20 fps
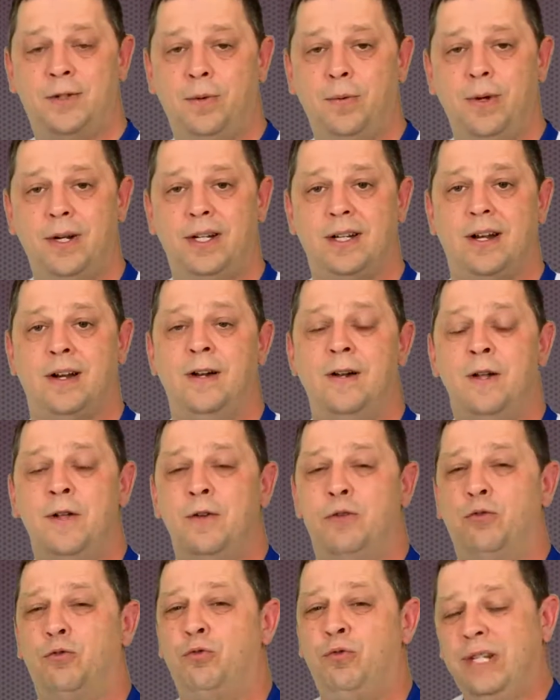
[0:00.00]
You want to
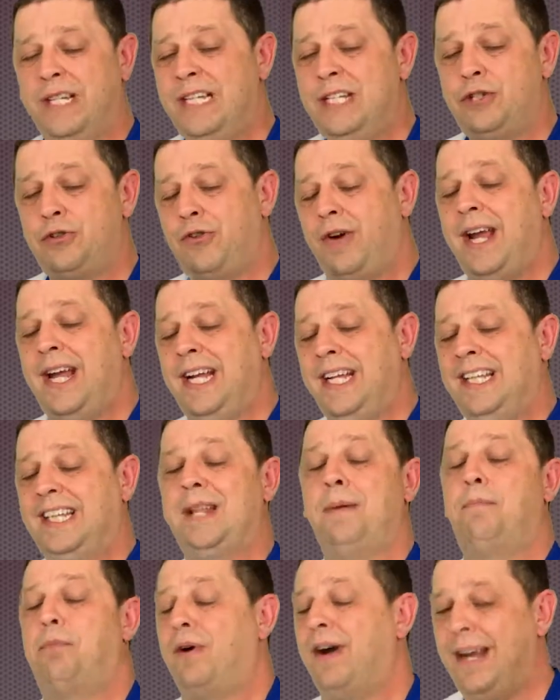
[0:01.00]
retrain
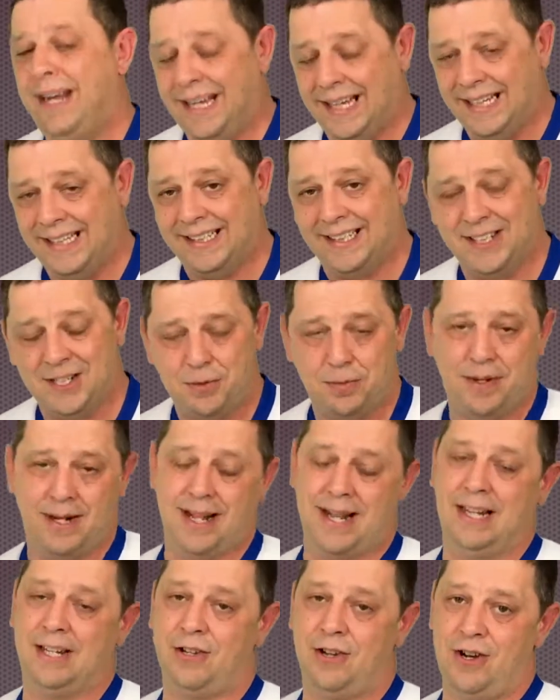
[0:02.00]
the brain, is what
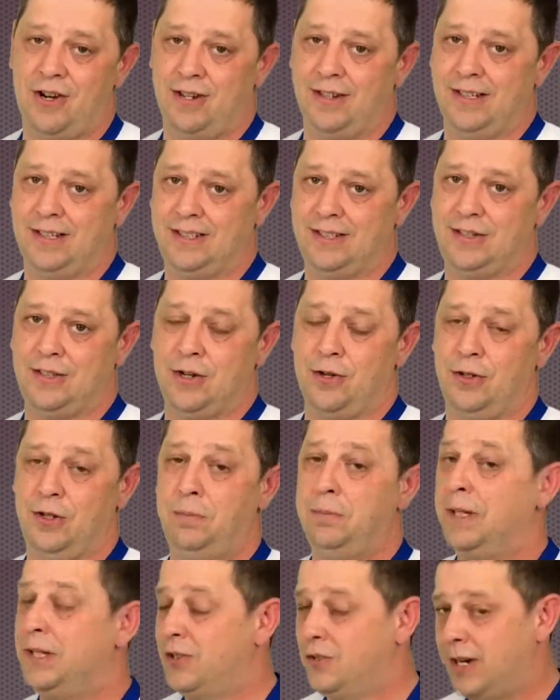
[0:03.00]
I call it. So
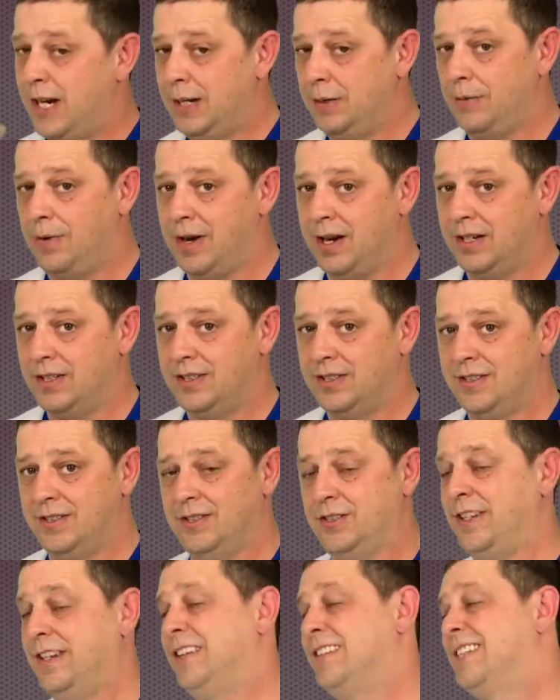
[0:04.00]
you've been brainwashed,
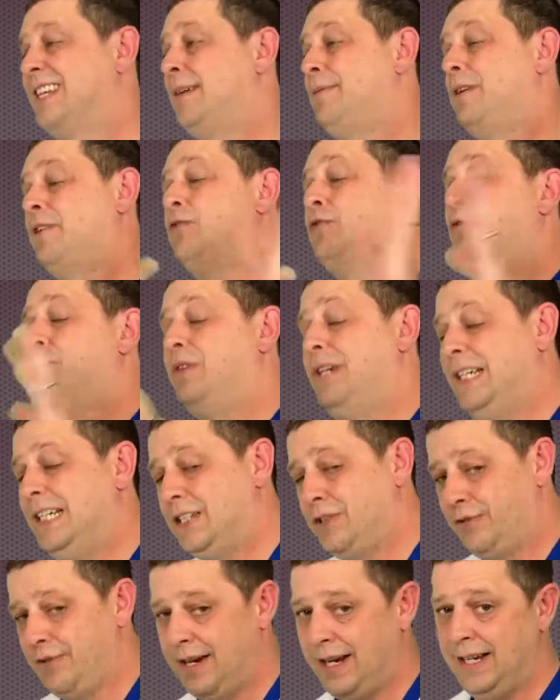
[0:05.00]
so now it's time to
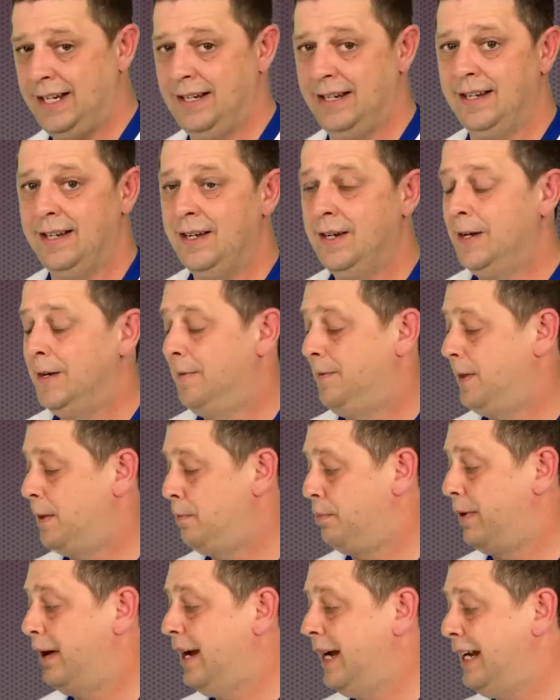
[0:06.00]
retrain the
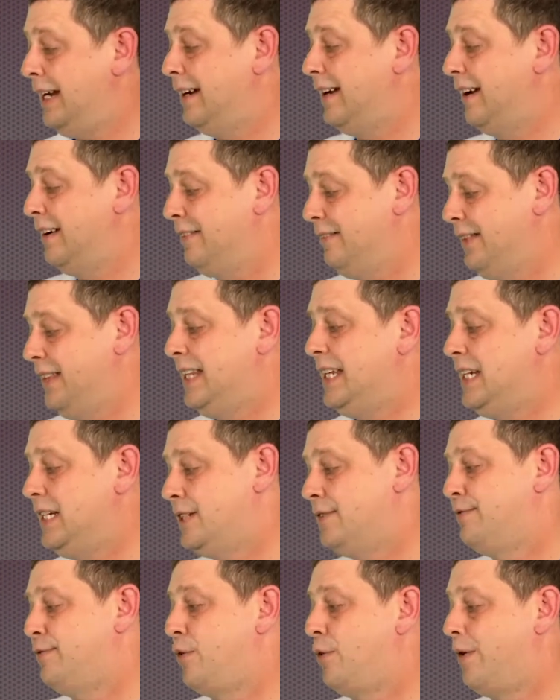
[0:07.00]
brain of
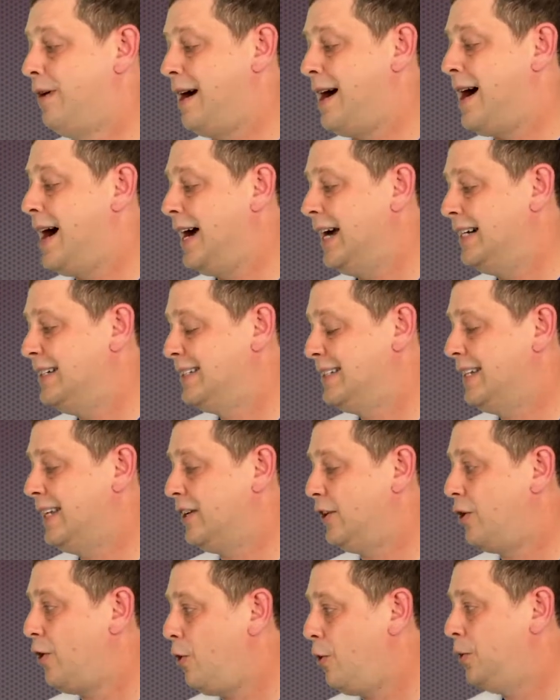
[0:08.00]
these four eyes that
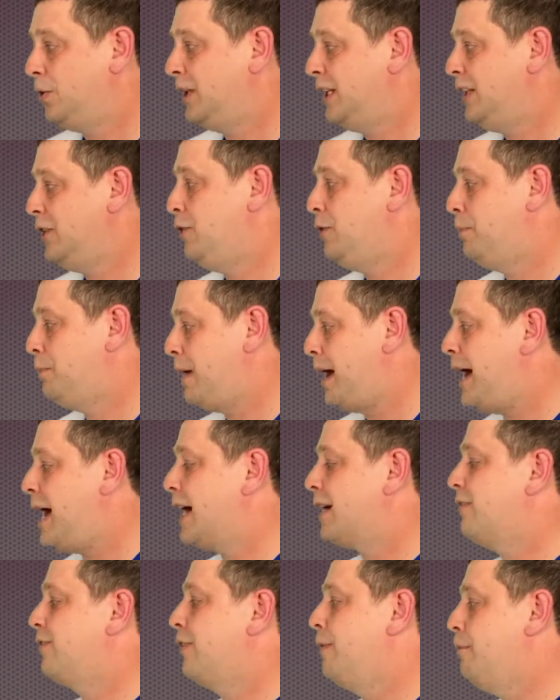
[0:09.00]
are holding you
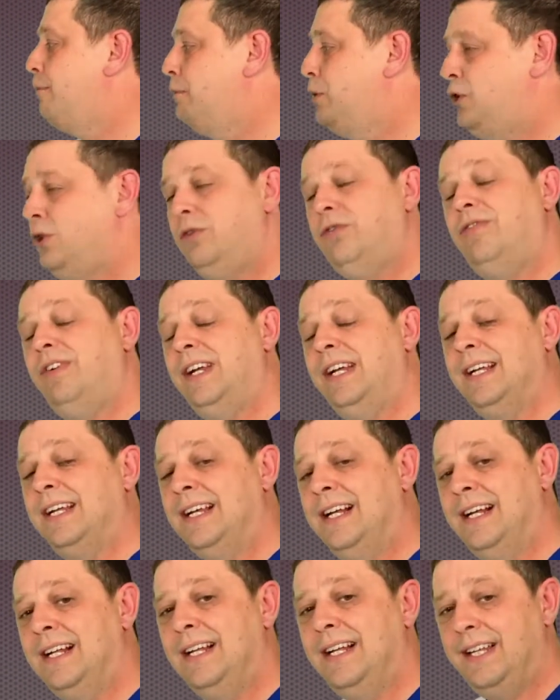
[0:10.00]
back from moving
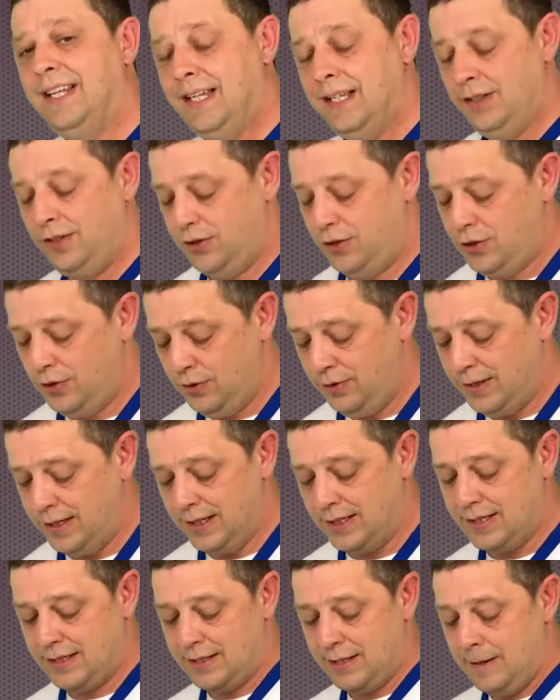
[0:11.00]
into
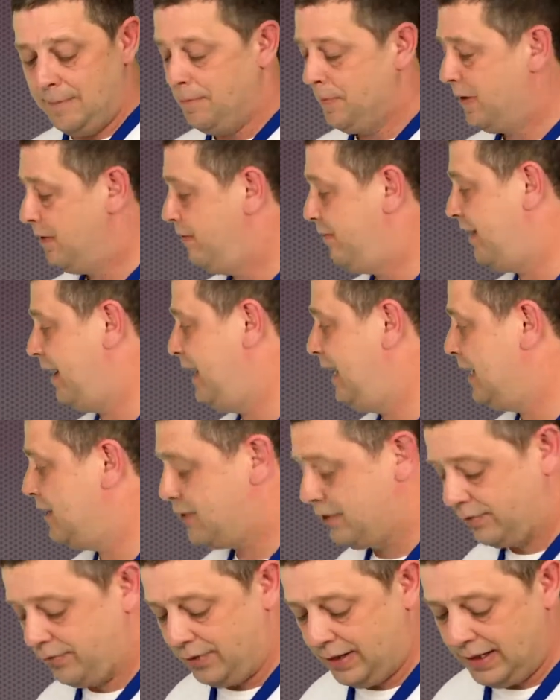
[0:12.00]
this
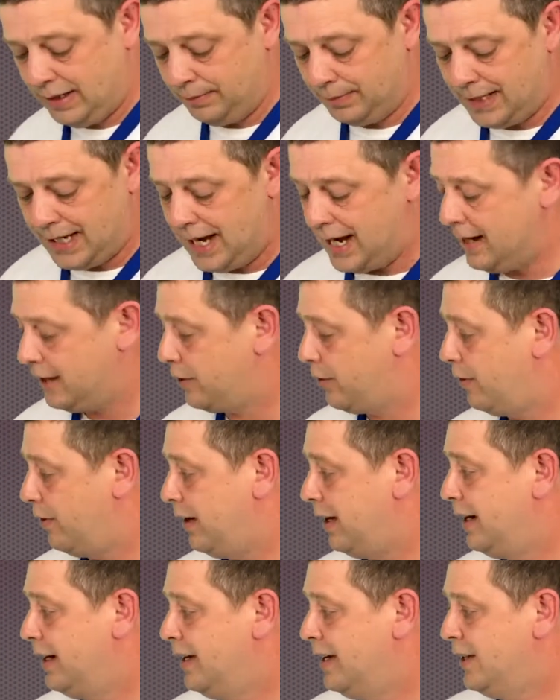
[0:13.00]
financial freedom
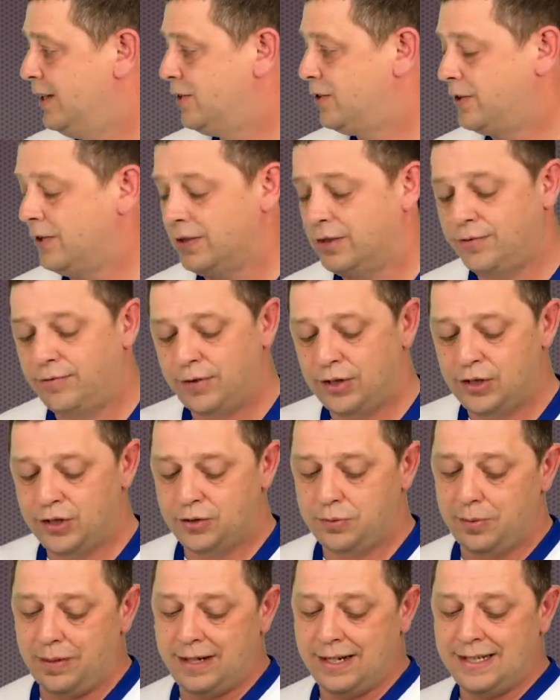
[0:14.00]
category. So this
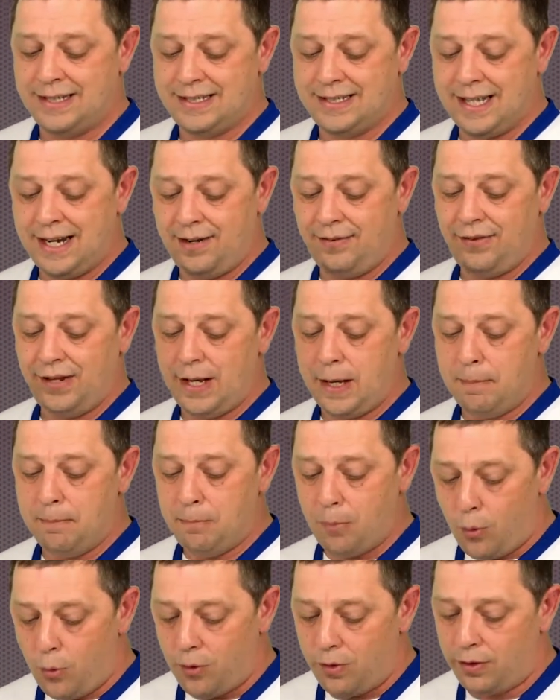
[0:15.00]
first one, instead of
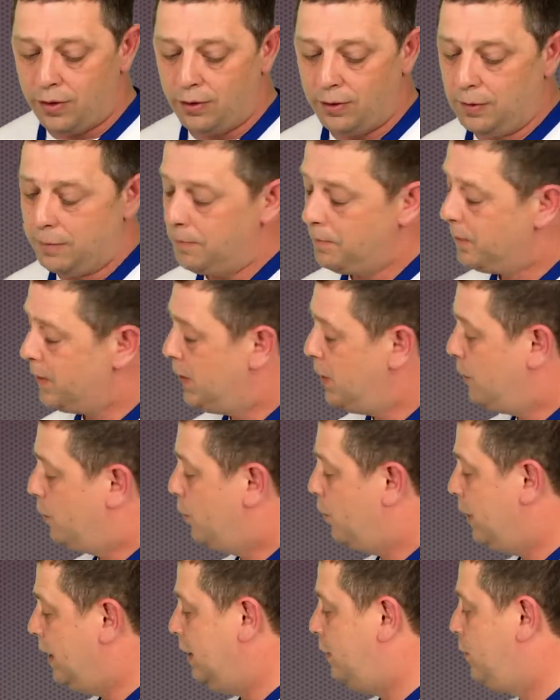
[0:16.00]
immoral,
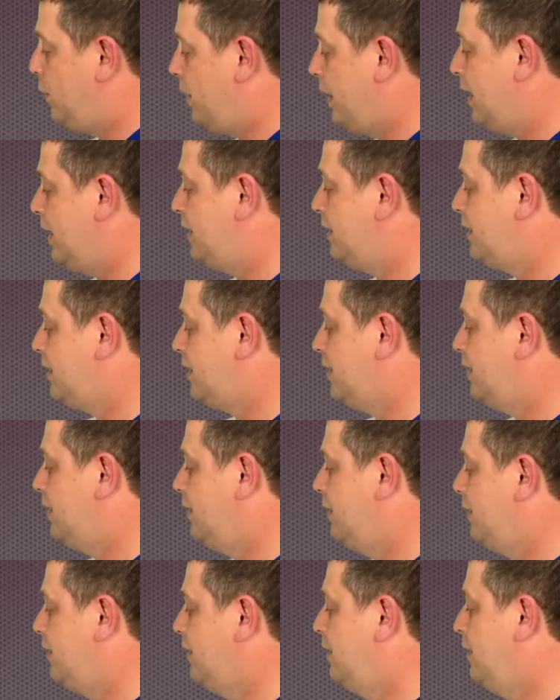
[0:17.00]
we want
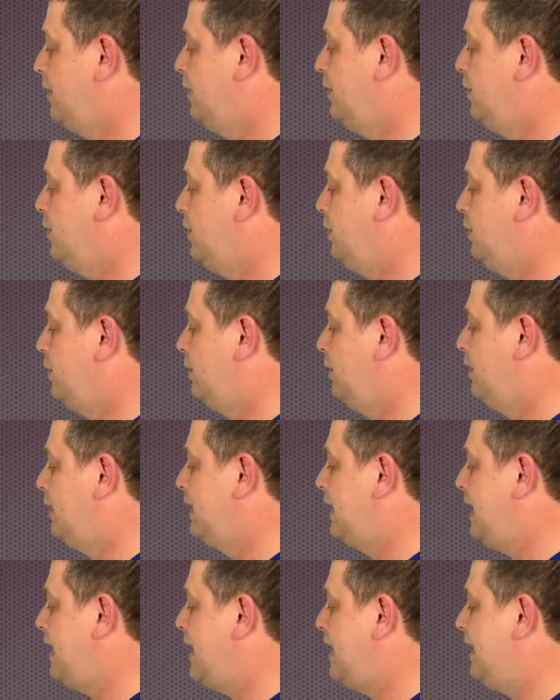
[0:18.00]
to
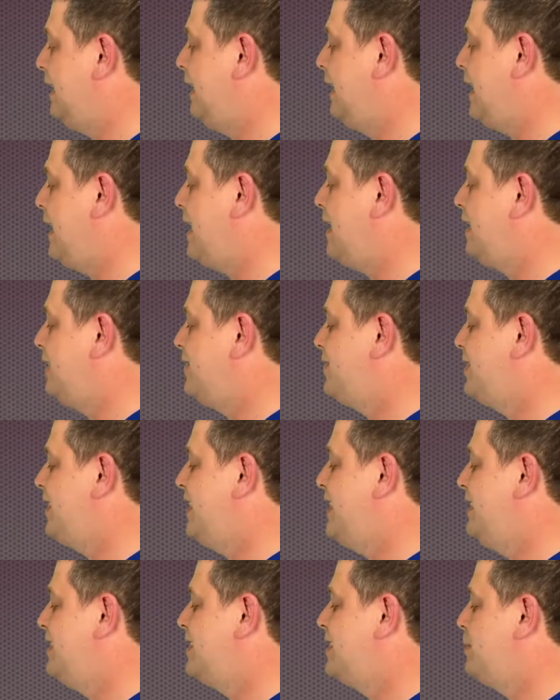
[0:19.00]
look at it as
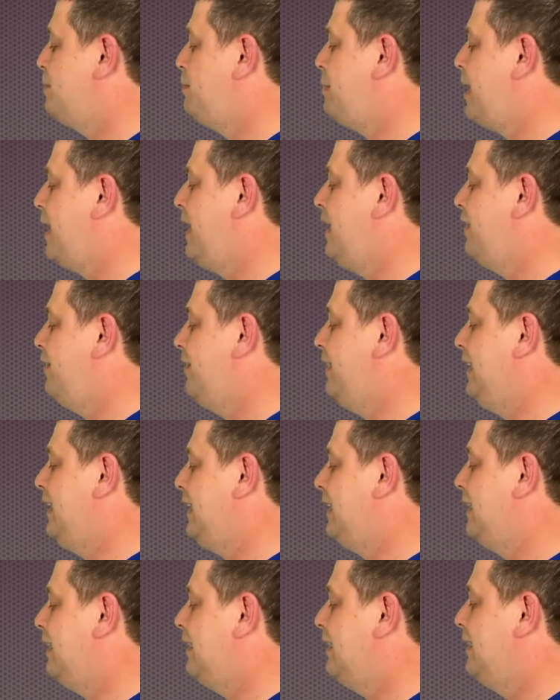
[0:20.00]

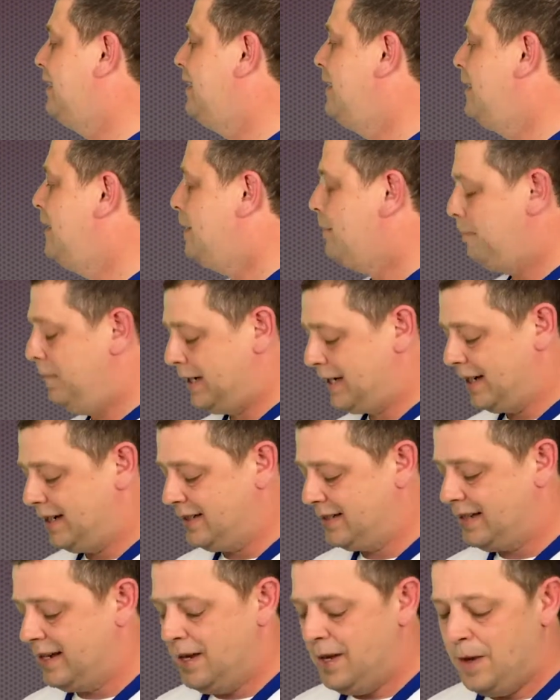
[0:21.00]
inspiring,
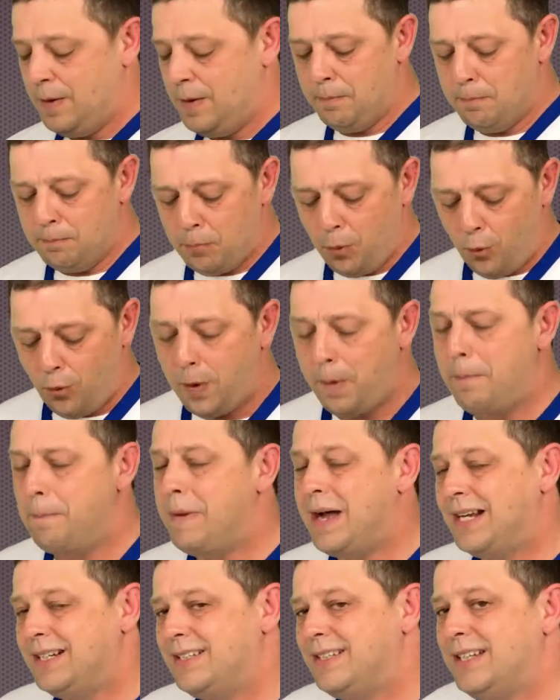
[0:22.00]
because more
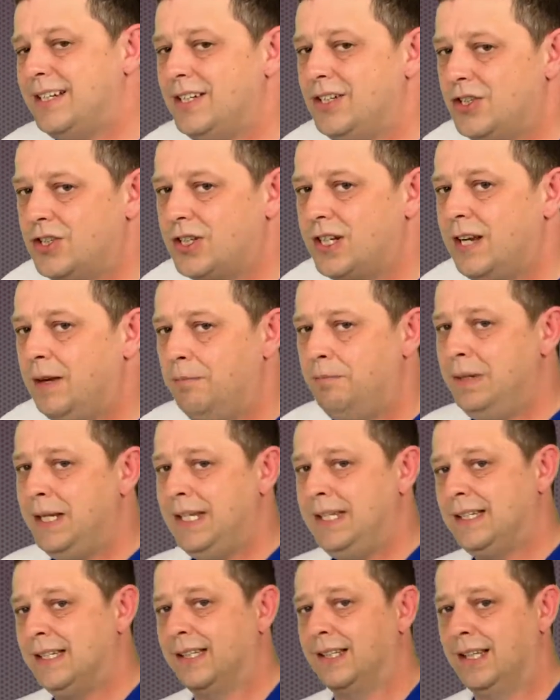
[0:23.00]
message can
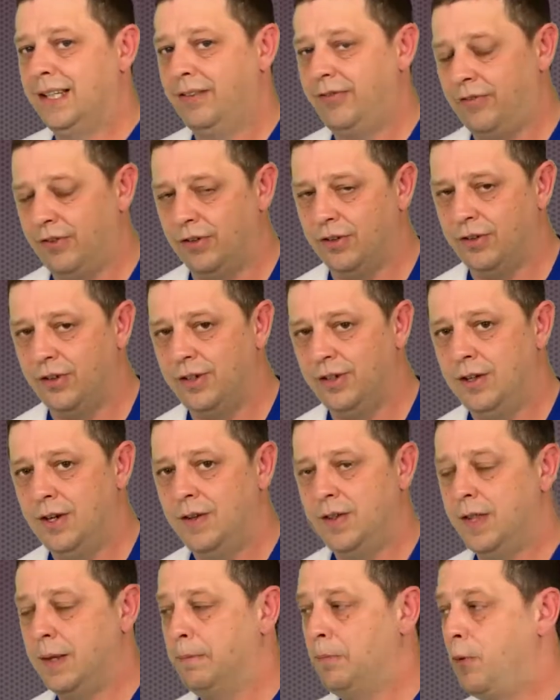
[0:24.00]
be delivered
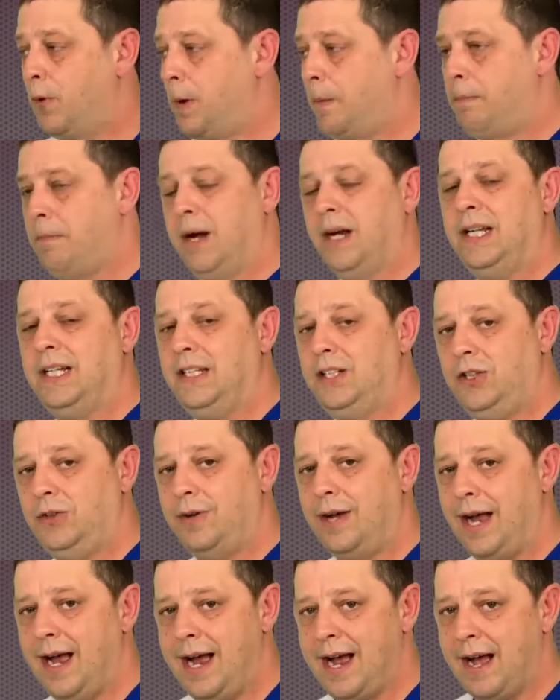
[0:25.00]
the more money you
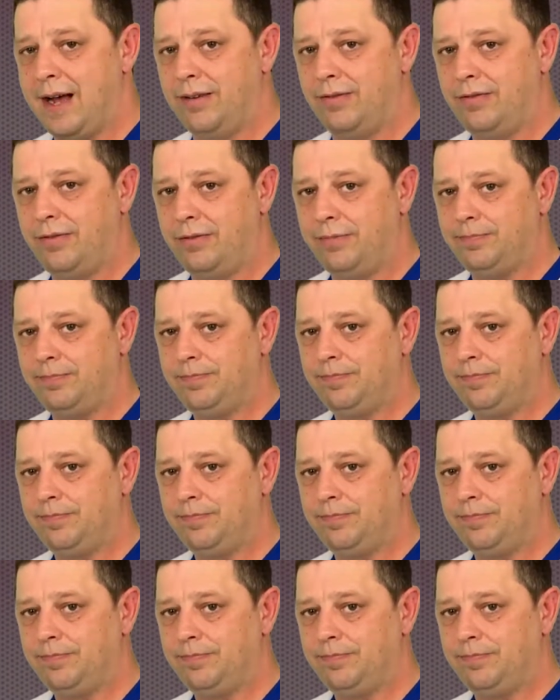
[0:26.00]
have.